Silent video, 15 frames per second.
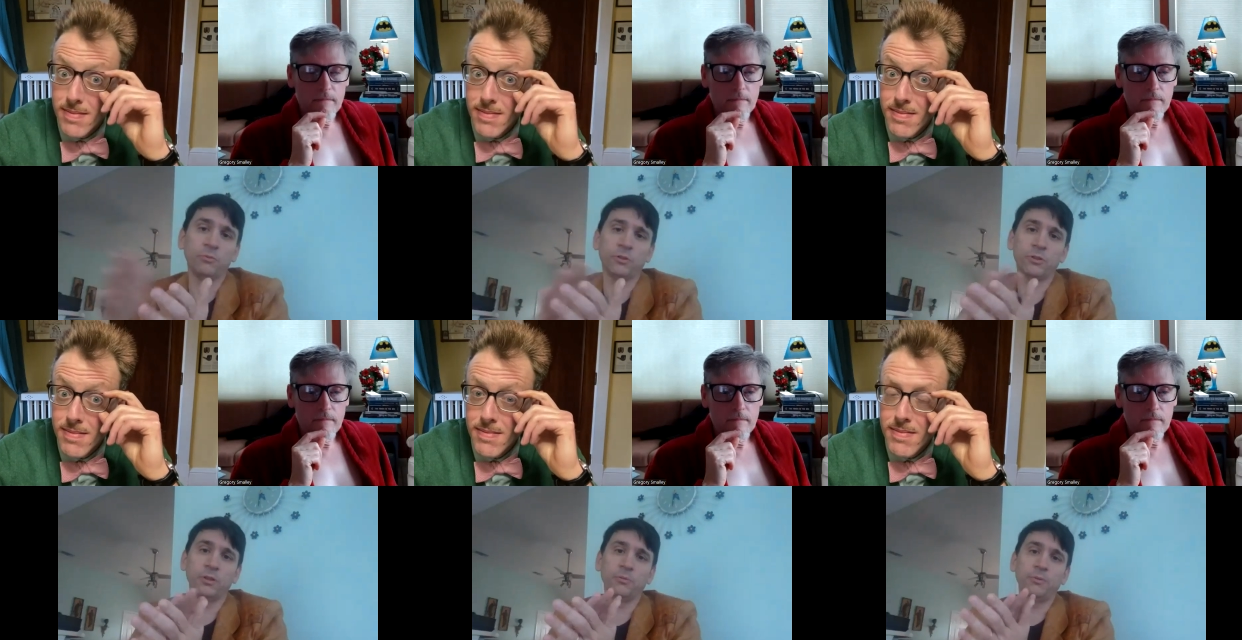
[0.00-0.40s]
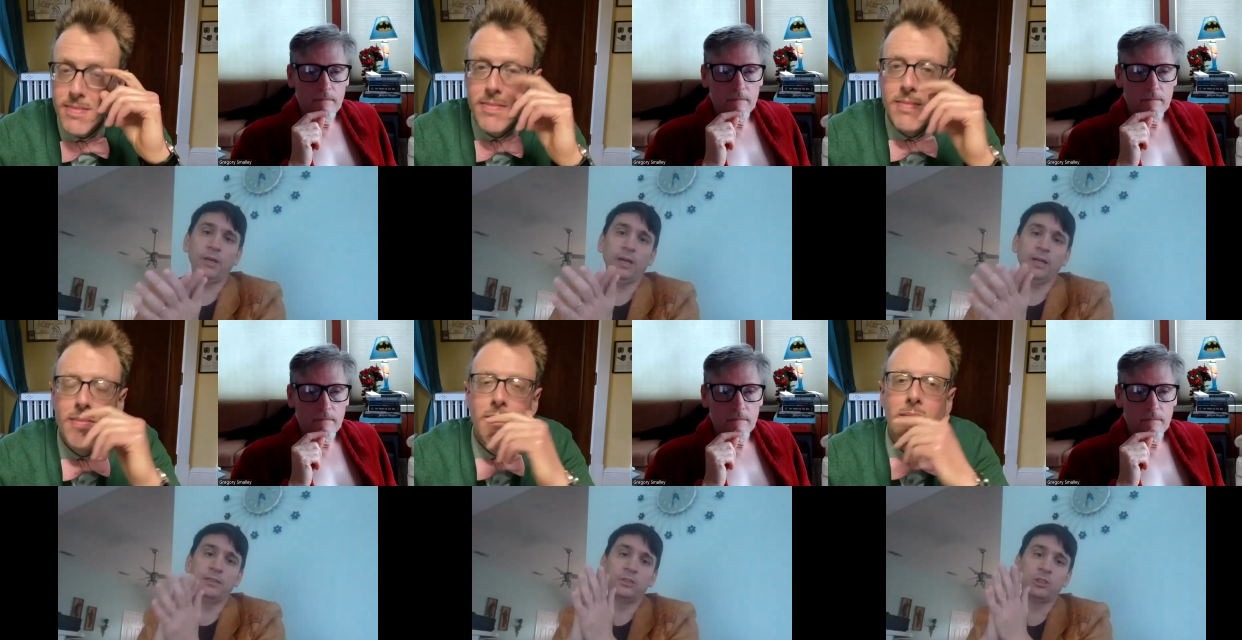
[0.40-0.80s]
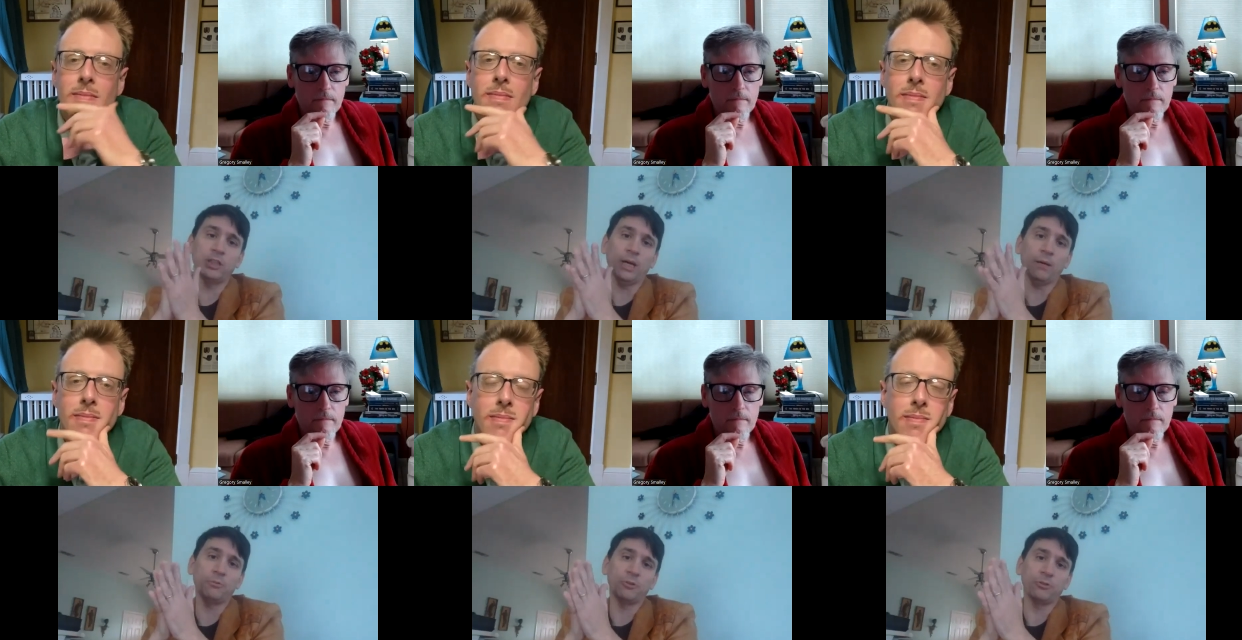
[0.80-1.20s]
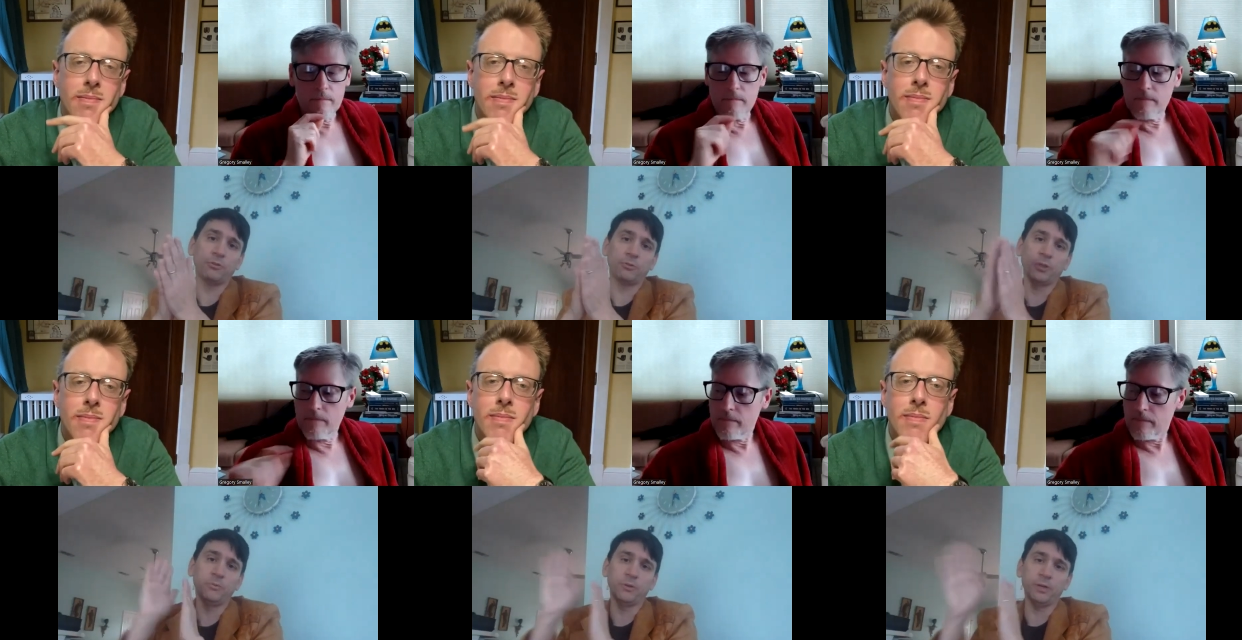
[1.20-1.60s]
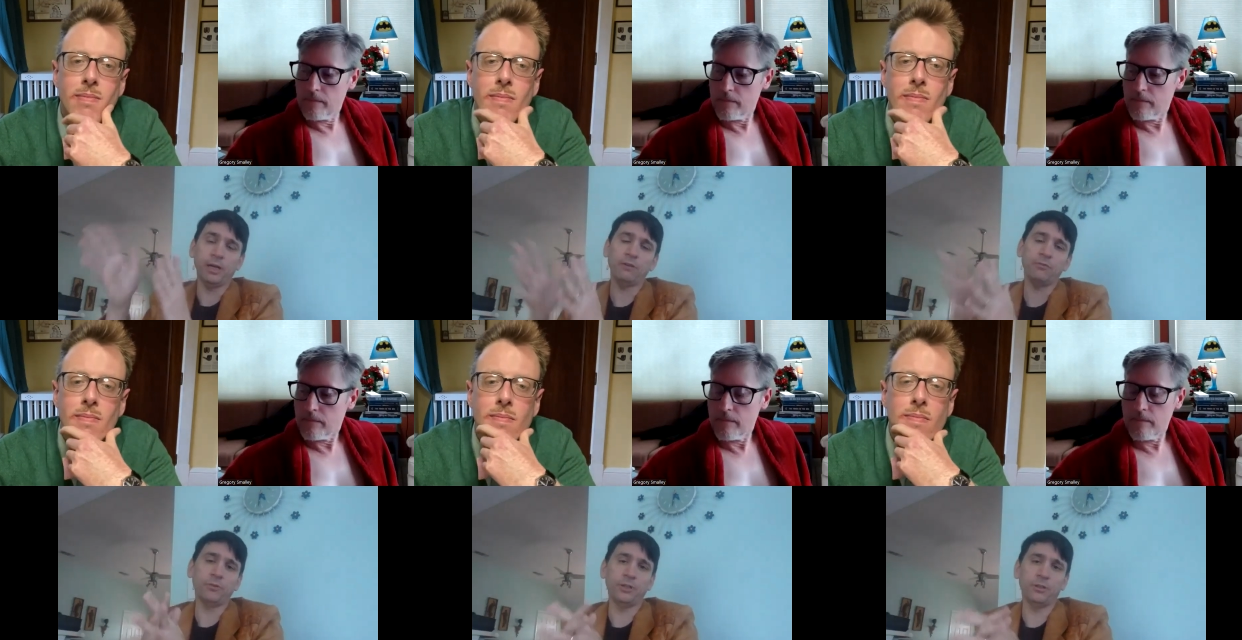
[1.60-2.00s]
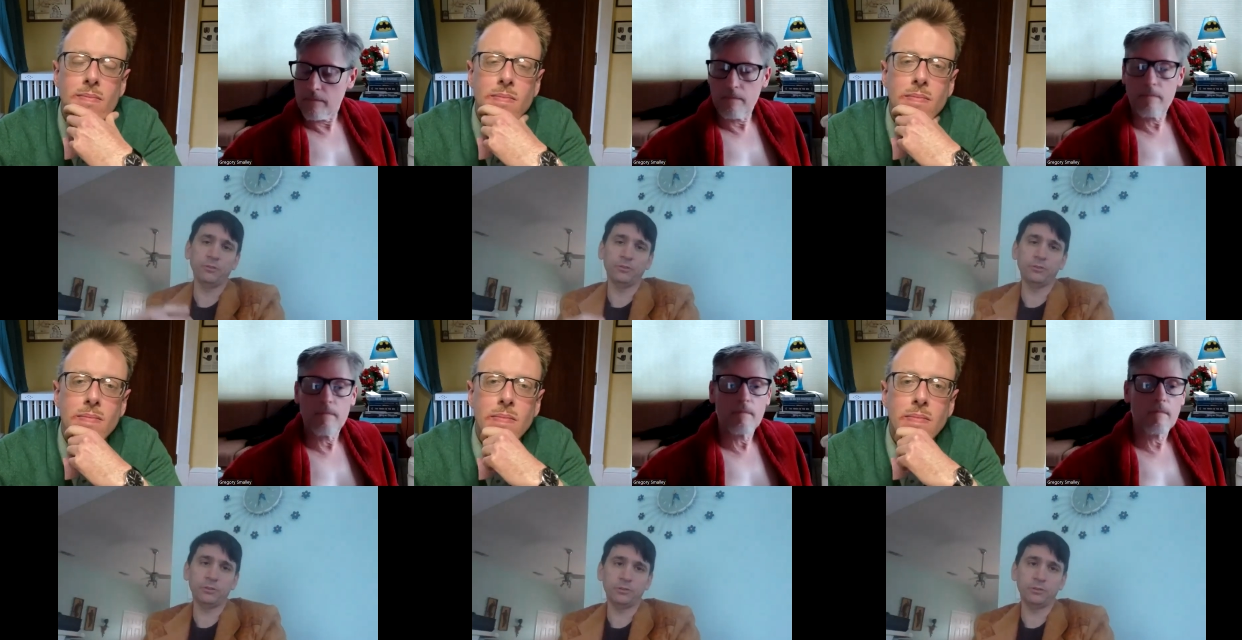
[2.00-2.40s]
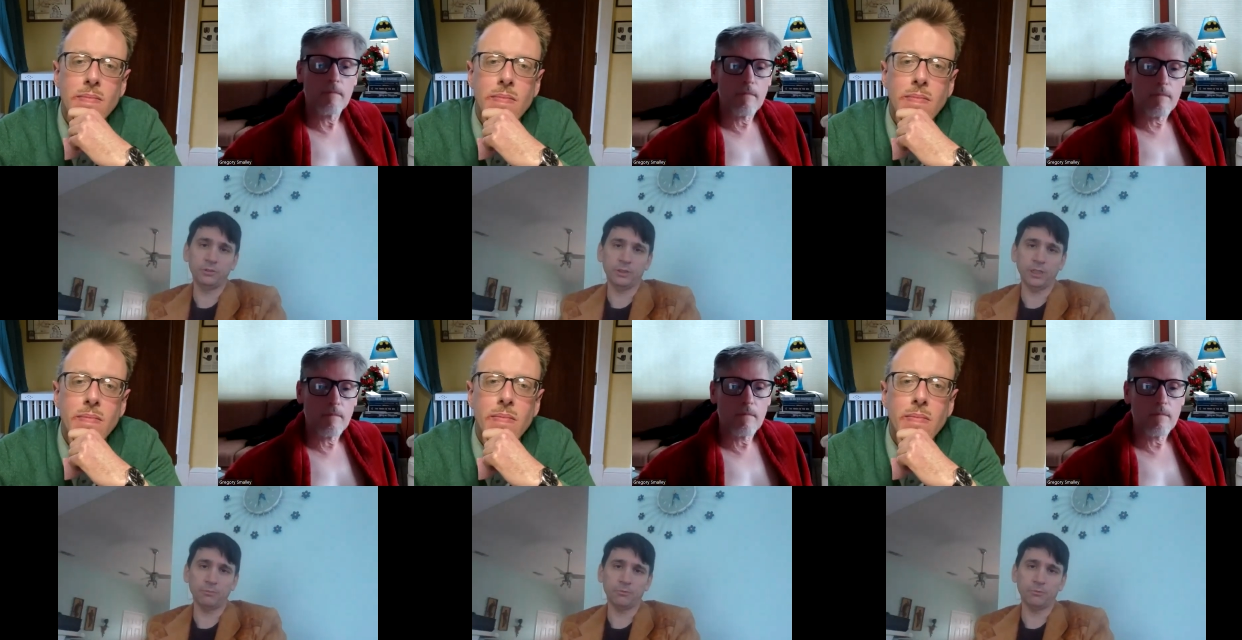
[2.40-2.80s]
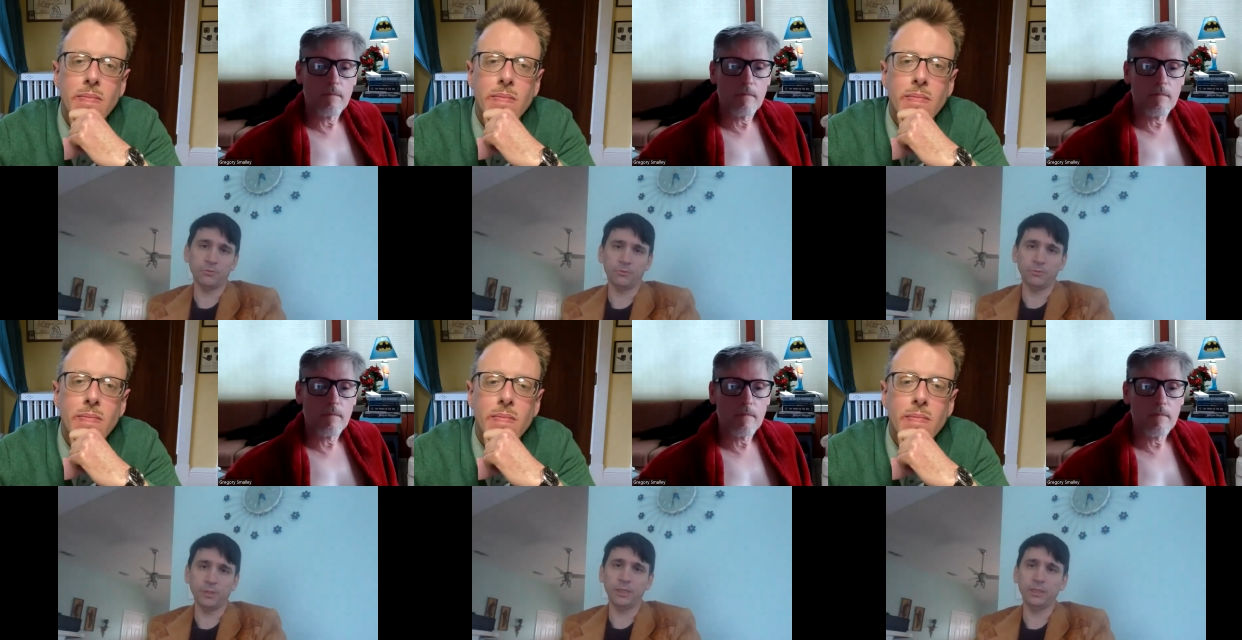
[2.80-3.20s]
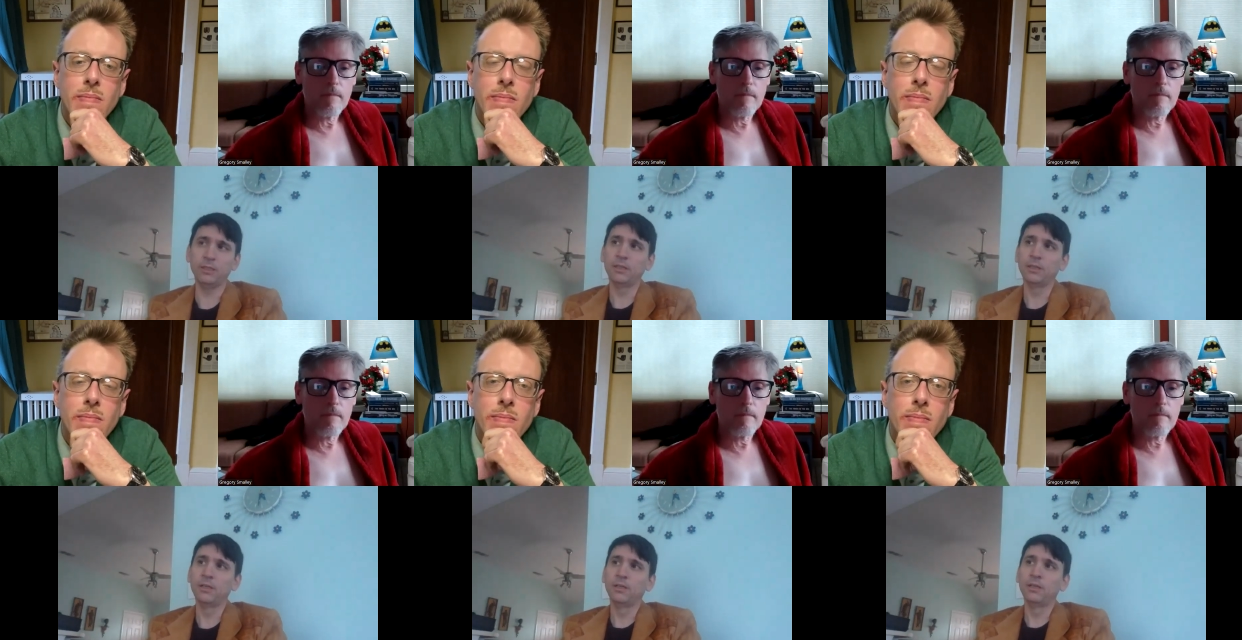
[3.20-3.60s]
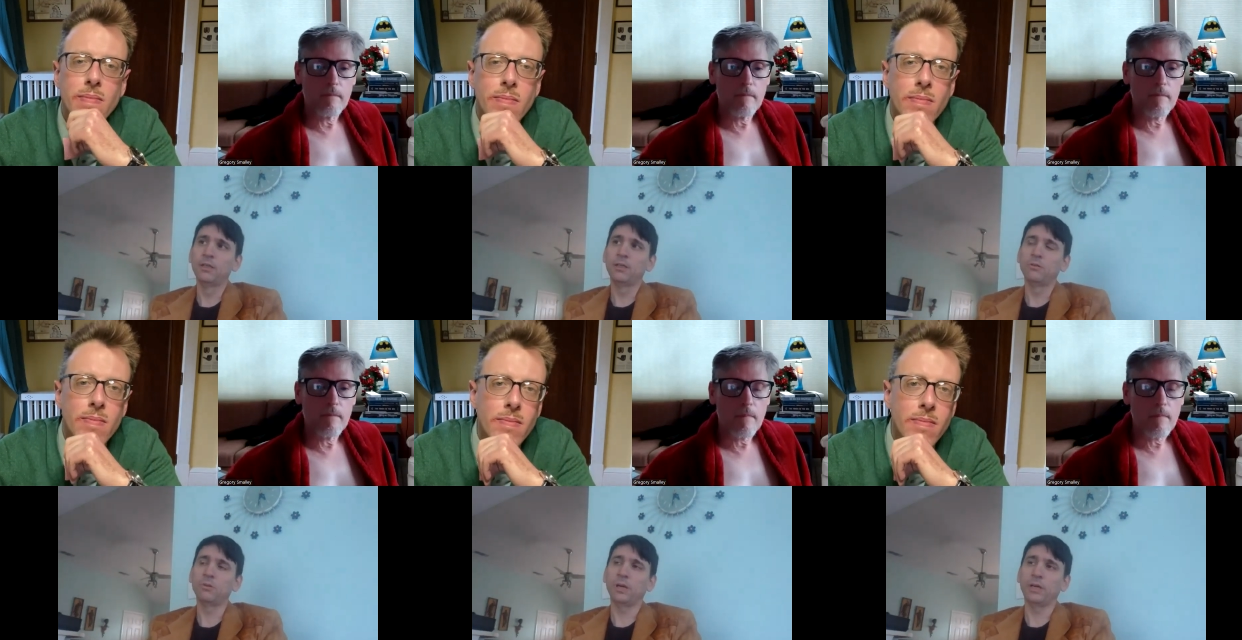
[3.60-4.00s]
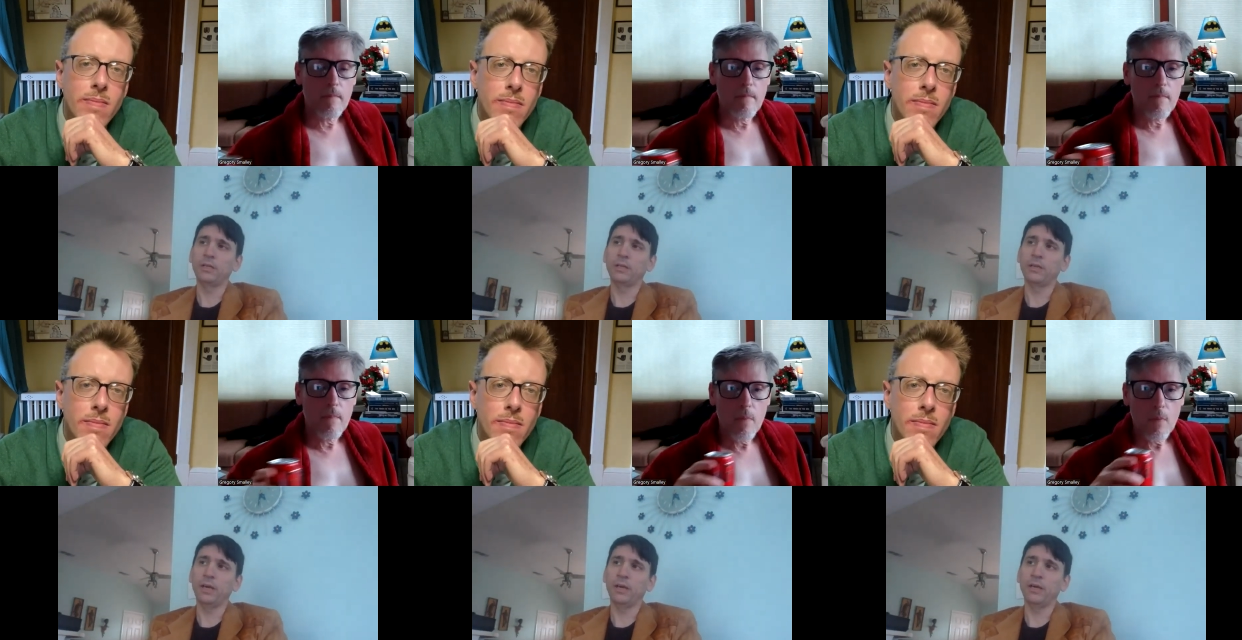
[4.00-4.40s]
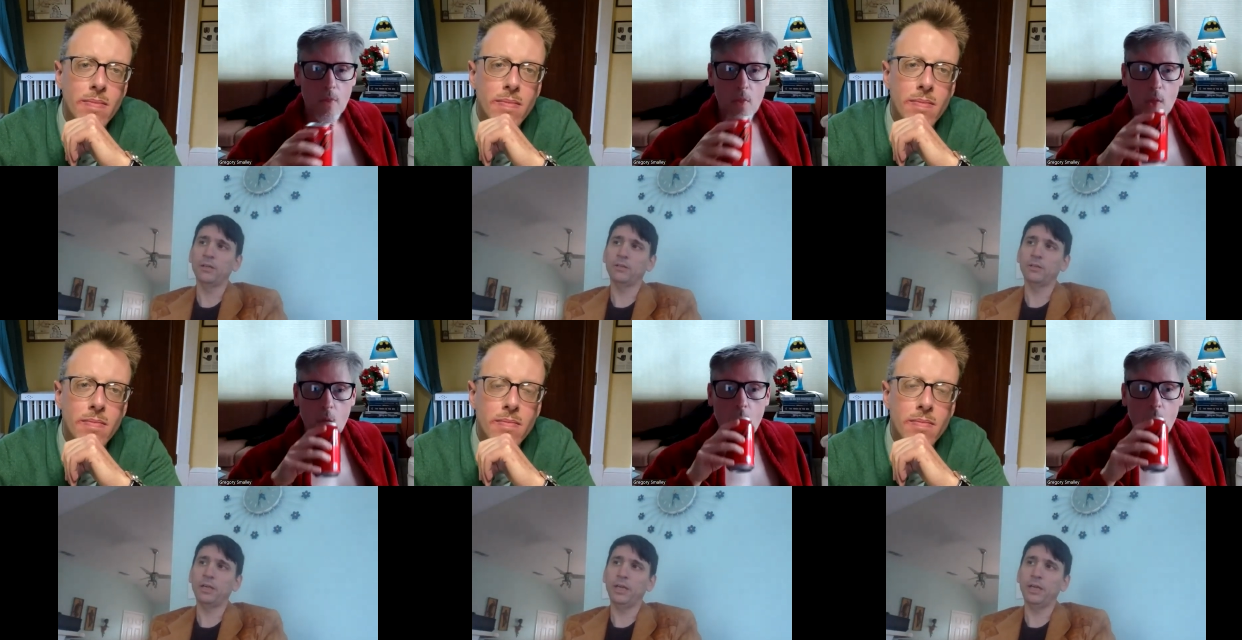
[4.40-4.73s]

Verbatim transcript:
Speaker 1: We're at chapter three. We're halfway through chapter three right now.